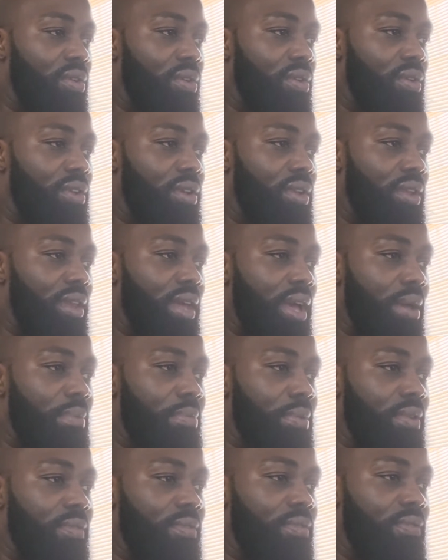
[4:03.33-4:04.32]
on your lap
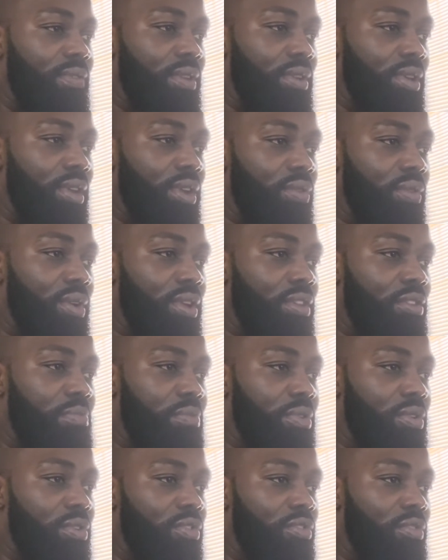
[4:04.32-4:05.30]
and feel a great
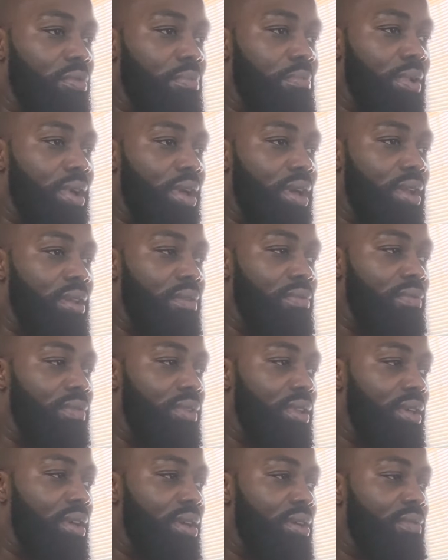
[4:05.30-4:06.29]
spiritual bond of
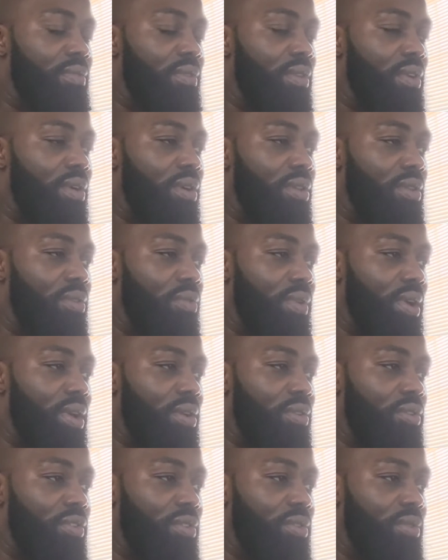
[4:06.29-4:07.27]
love all
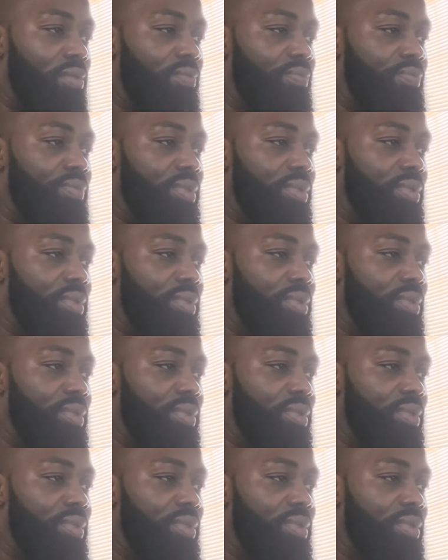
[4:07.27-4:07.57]
around you.